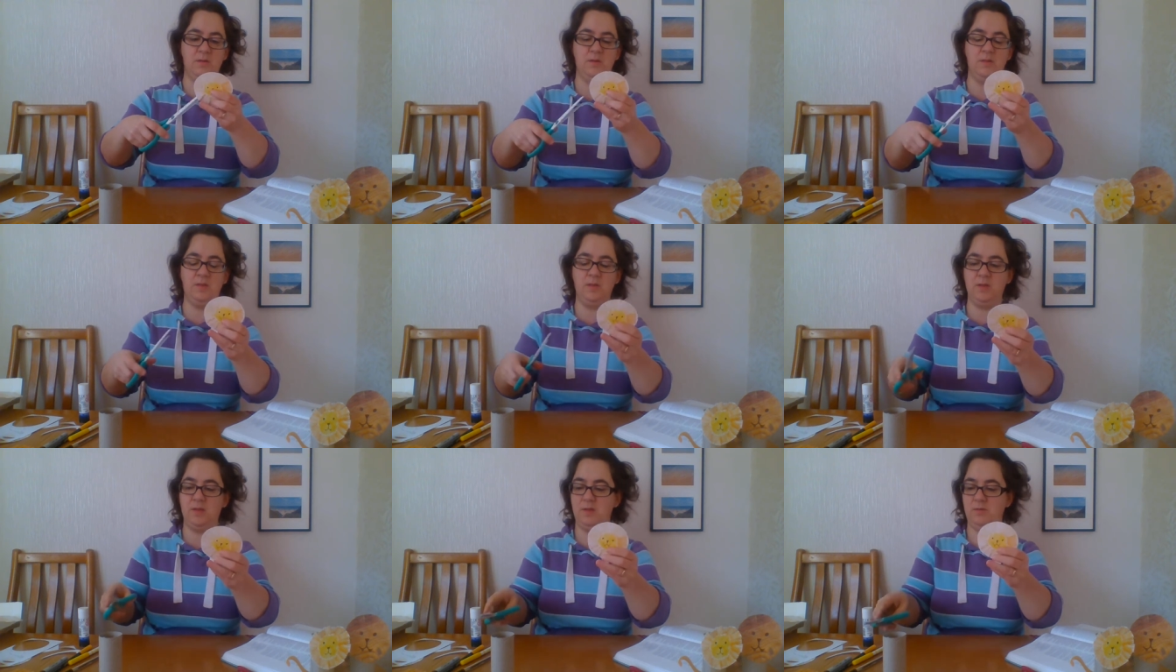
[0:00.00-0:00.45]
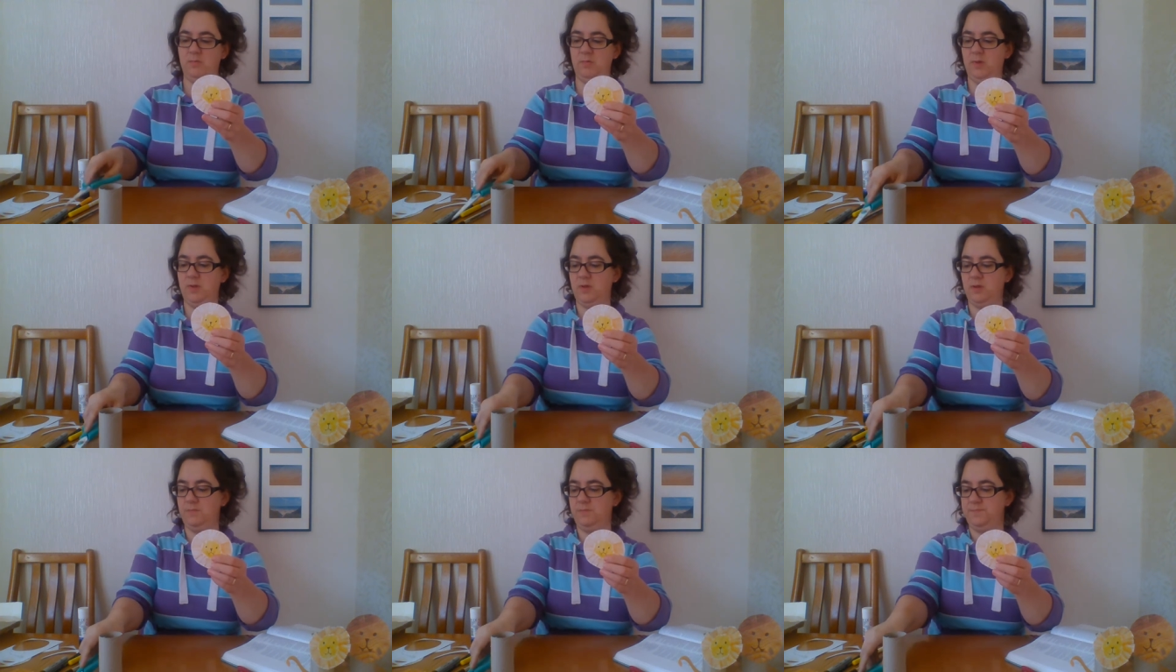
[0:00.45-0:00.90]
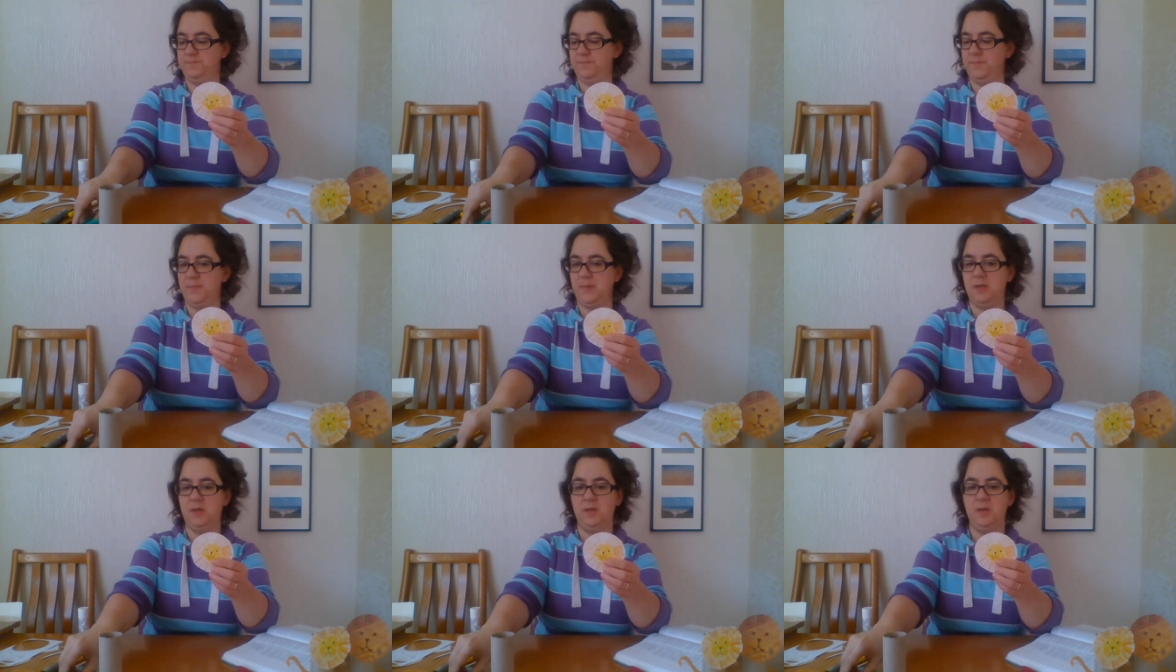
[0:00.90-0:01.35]
There we go.
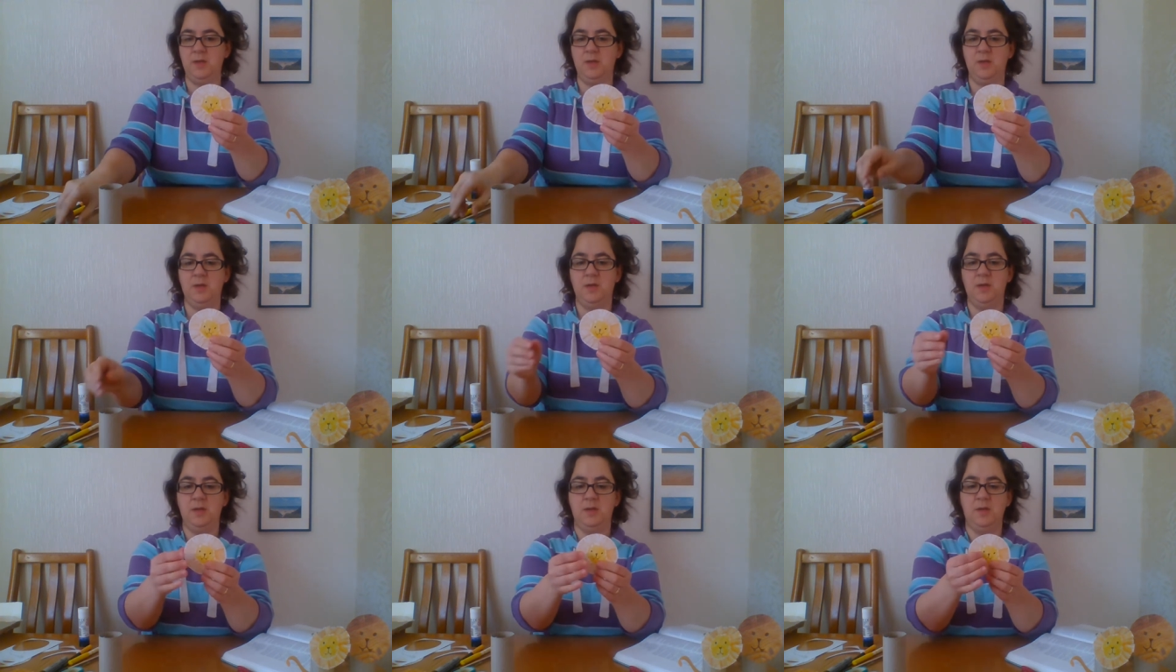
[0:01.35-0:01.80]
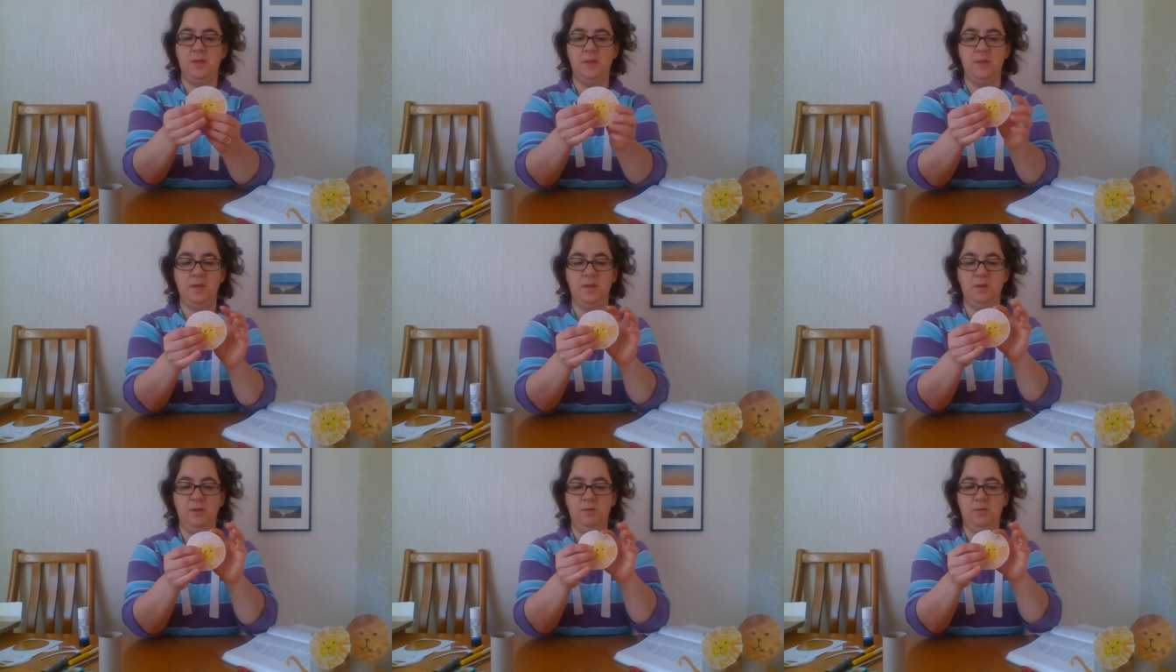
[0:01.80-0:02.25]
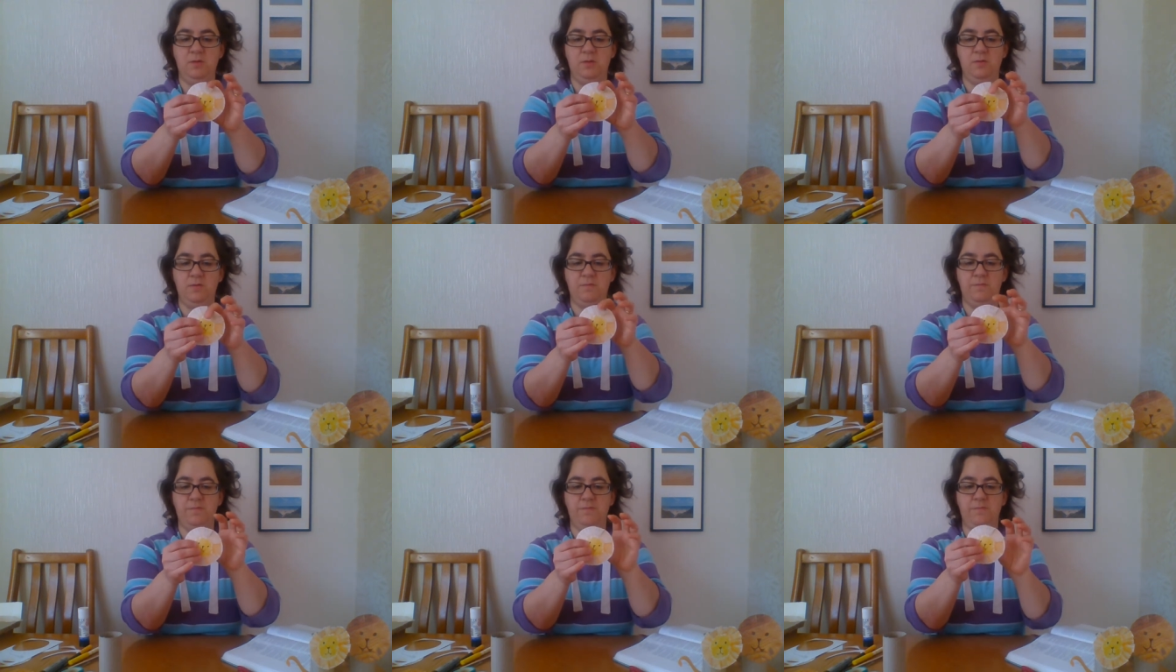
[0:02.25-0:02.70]
And then you
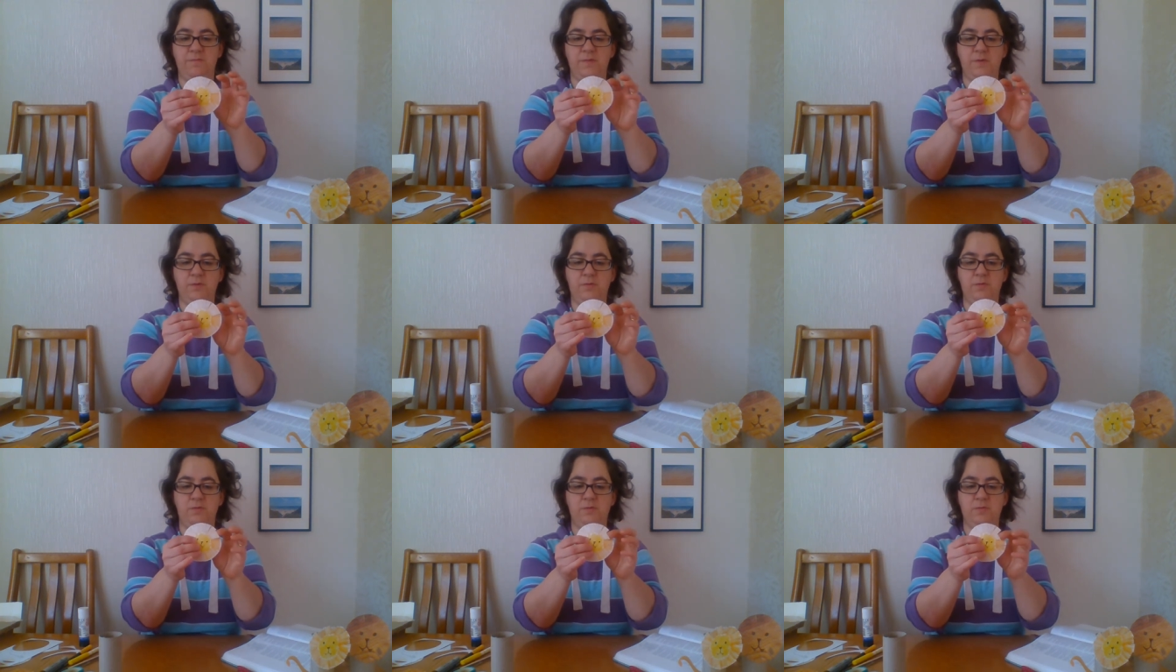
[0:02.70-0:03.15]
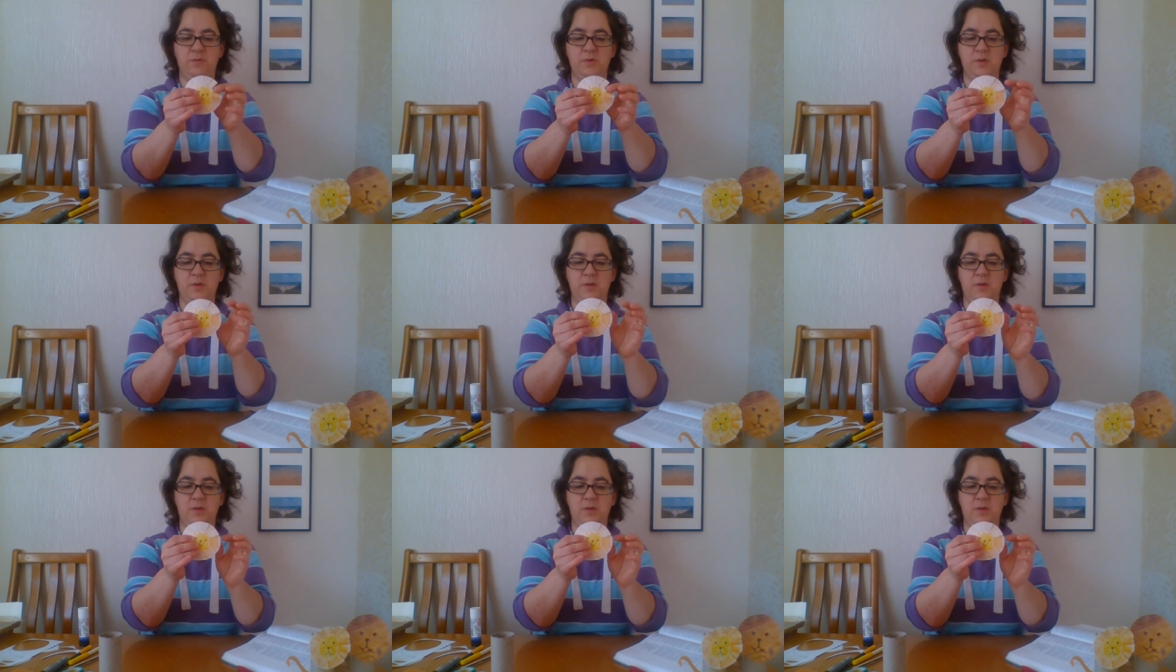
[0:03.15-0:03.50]
can fold